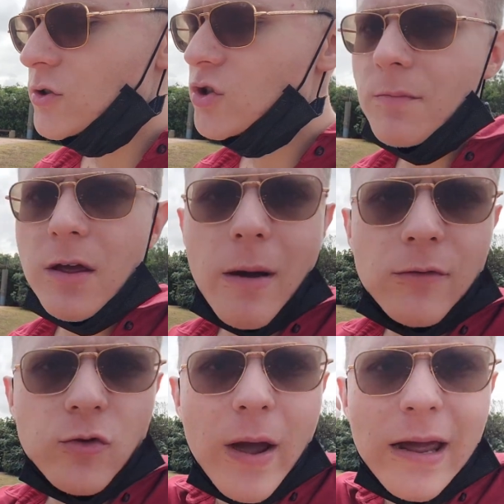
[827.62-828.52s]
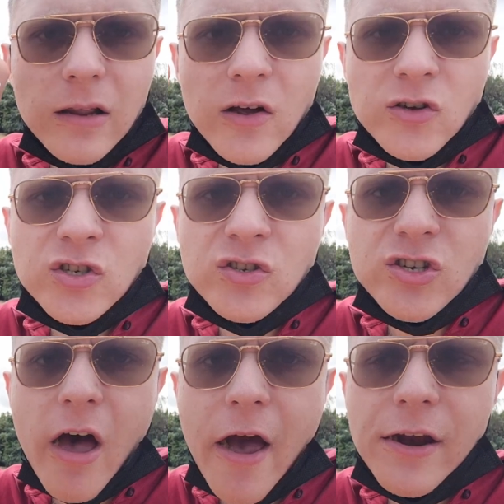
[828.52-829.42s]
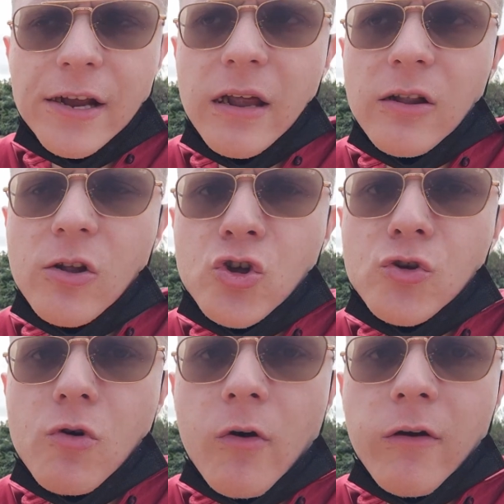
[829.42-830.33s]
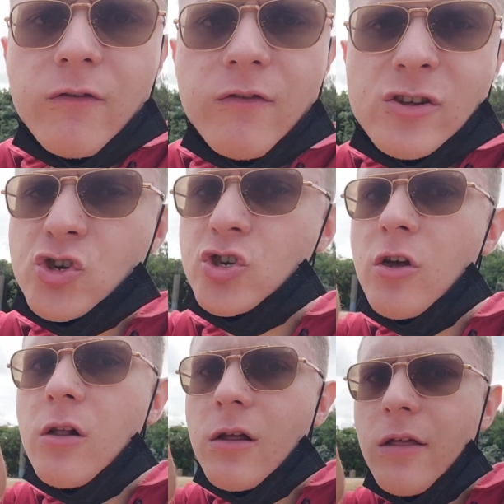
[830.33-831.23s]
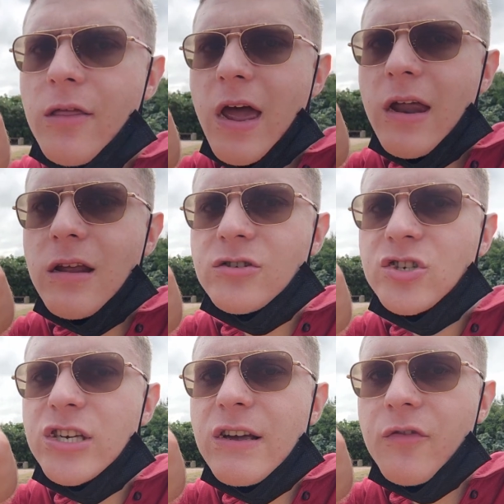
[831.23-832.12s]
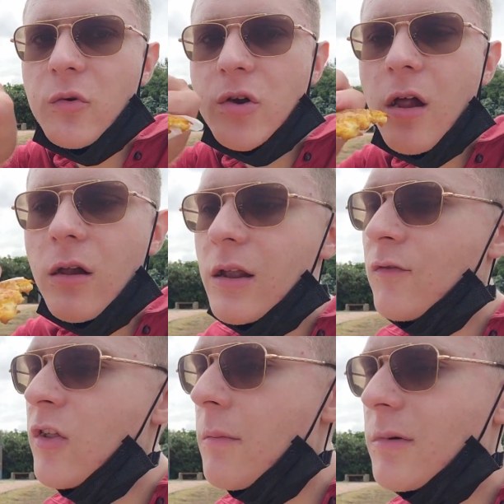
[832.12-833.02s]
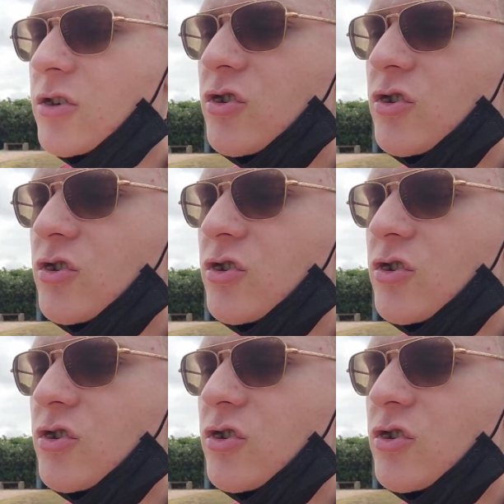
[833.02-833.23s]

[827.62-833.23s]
Something about the way it looks inside, it looks more vegetal than seafood-all, if that makes